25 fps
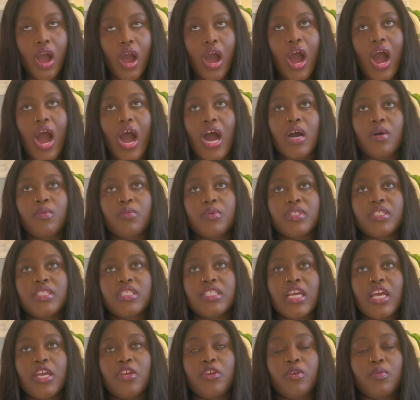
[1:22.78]
I would
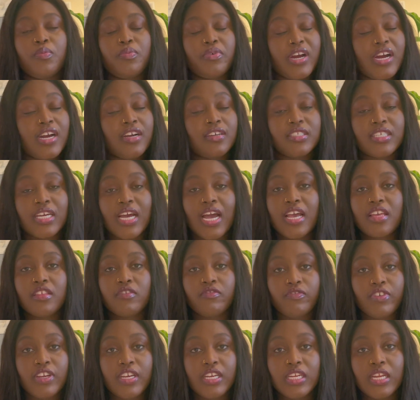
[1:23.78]
say you prioritize
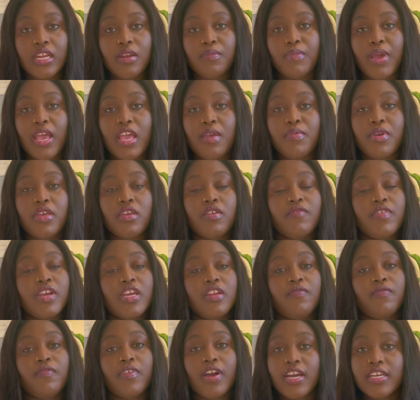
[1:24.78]
reading. Maybe you
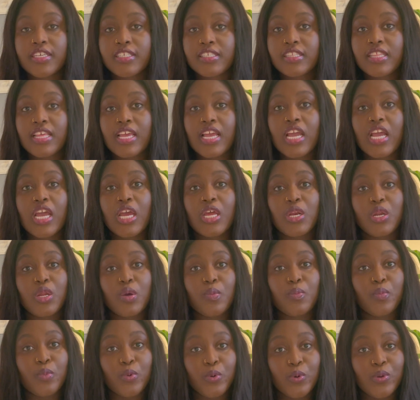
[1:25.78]
read first thing in the
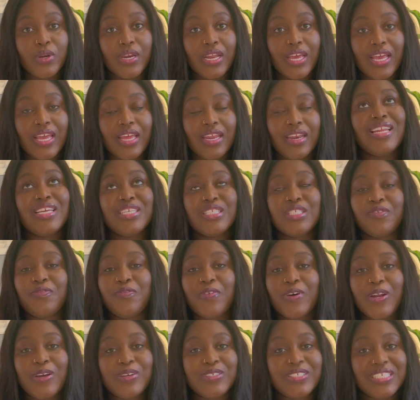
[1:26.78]
morning. I need to
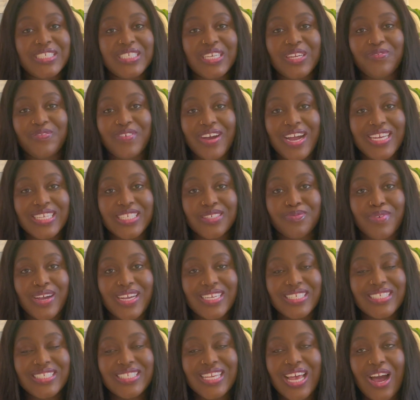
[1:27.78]
follow this advice
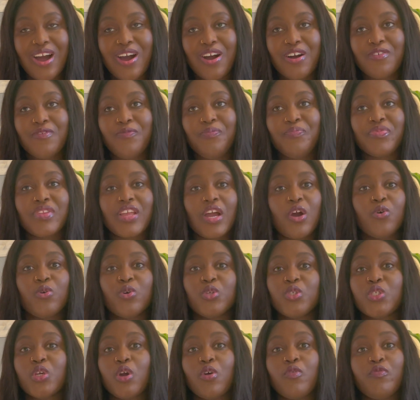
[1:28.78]
myself.
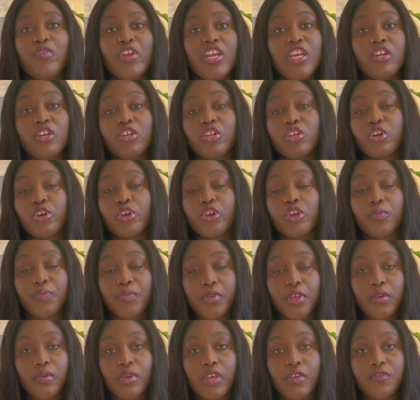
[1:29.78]
Also read on your
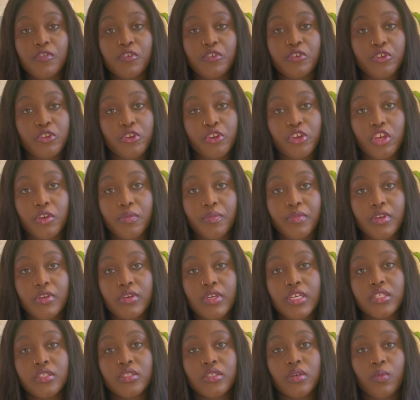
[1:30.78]
commute if you do
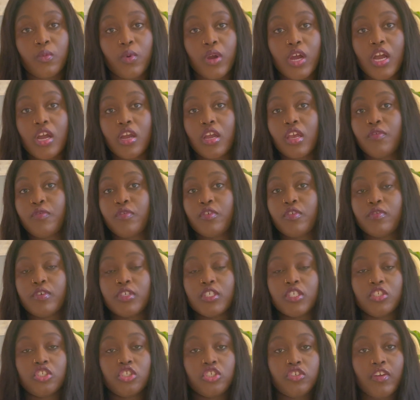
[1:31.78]
commute into work, if you're
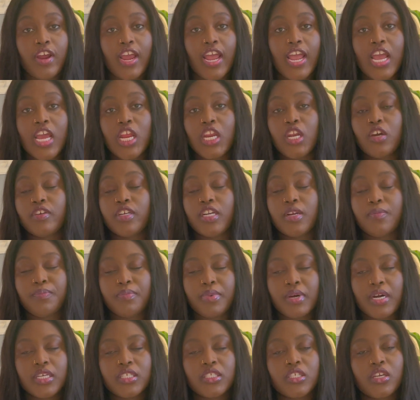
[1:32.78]
on a train or on a
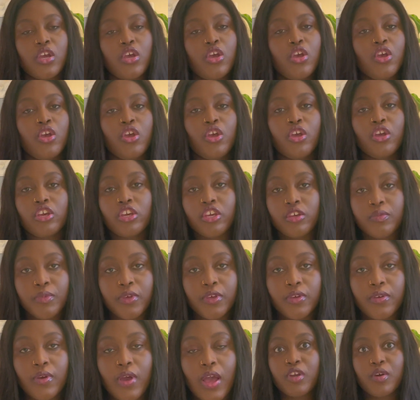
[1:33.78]
bus.
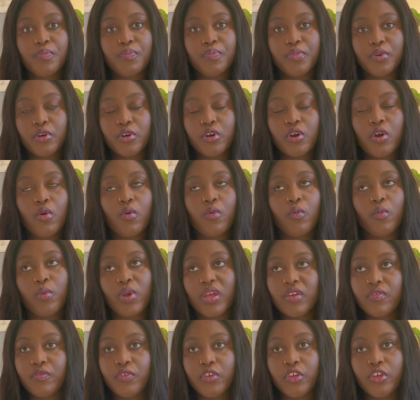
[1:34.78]
Commute your book
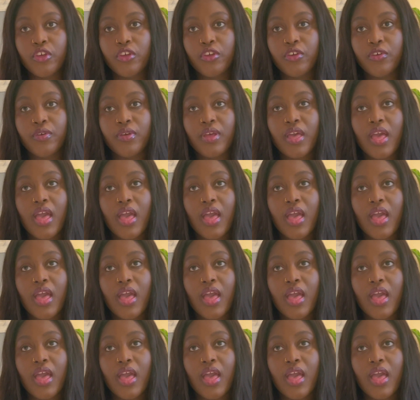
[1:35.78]
with you.